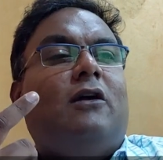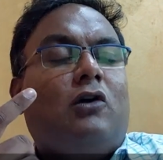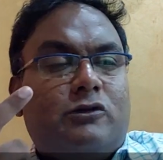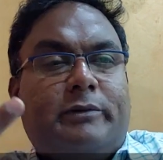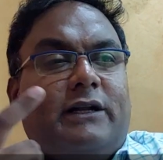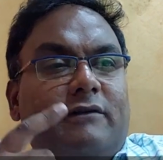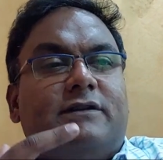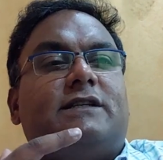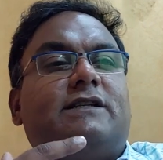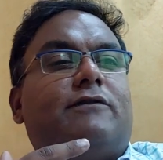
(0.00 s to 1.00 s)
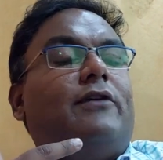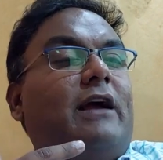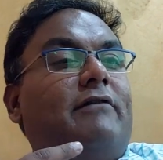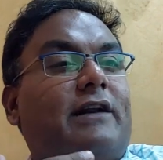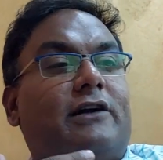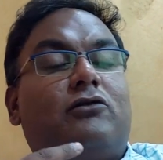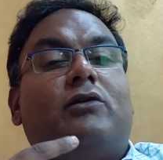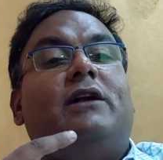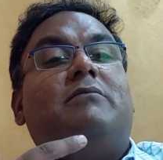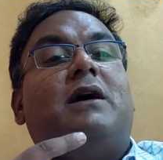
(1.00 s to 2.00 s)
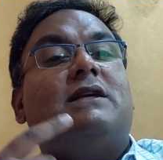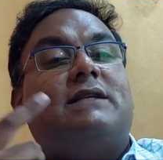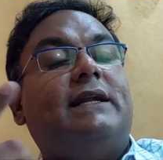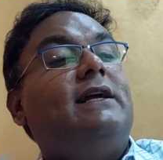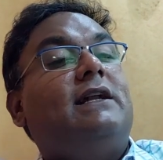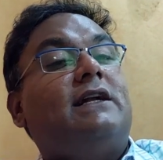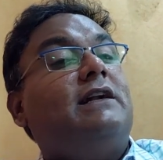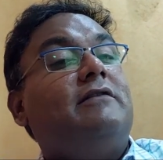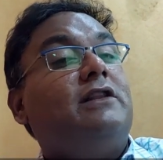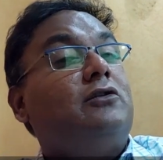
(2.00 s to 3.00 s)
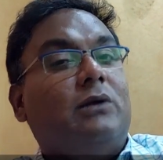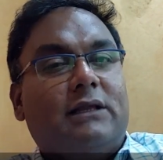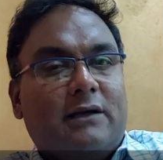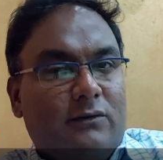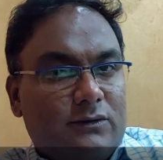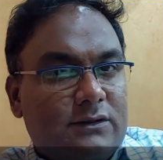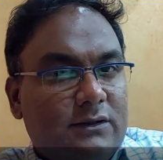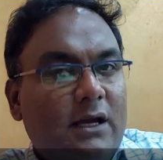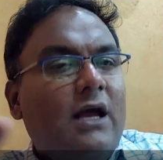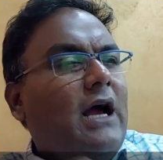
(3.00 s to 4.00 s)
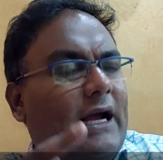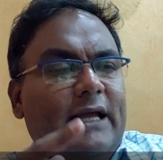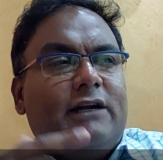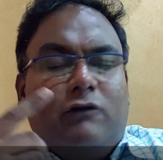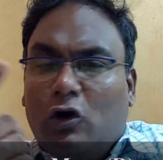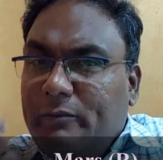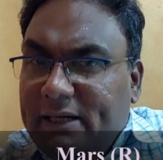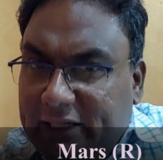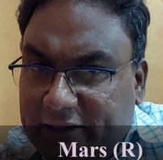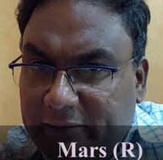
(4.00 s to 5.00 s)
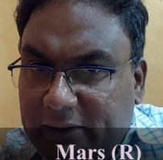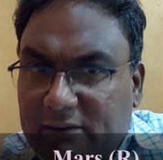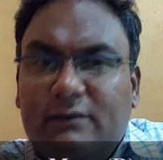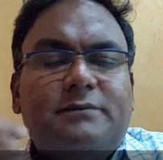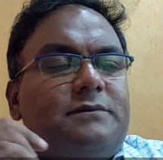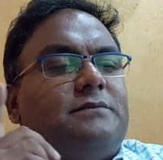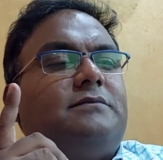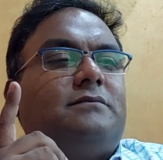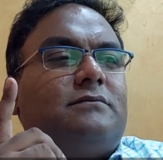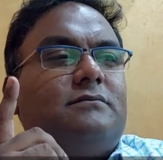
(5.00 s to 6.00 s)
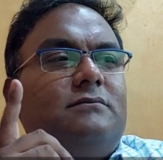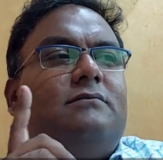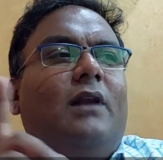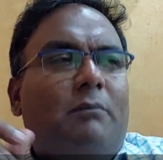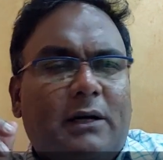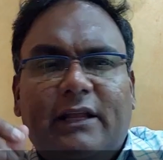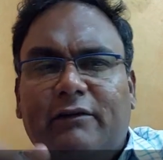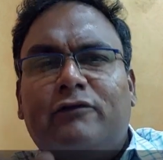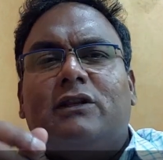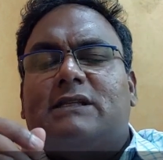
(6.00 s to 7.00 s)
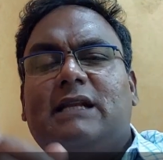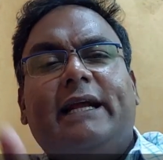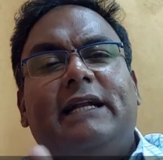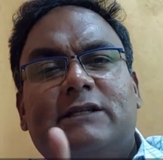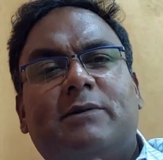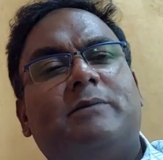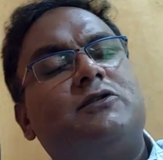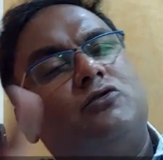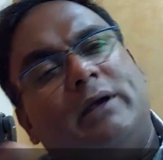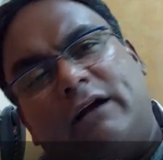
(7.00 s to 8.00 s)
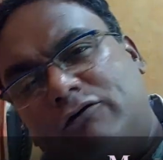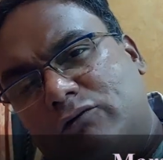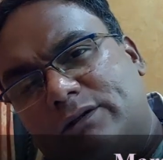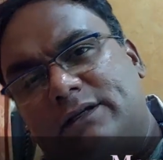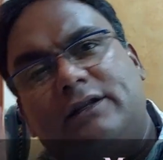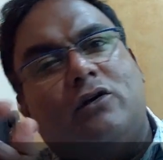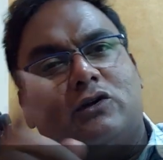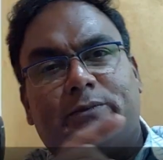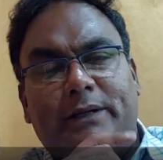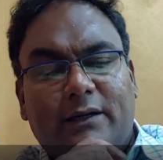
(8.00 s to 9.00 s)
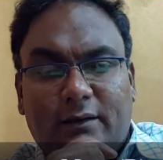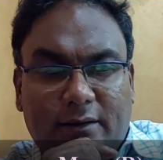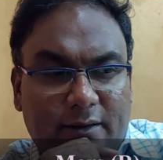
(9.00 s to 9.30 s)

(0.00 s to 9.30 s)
Hospital visits if you have a retrograde Mars getting connected with the 12th house. Again, it will not be detrimental, but even for the slightest purpose, you may have to visit the hospital.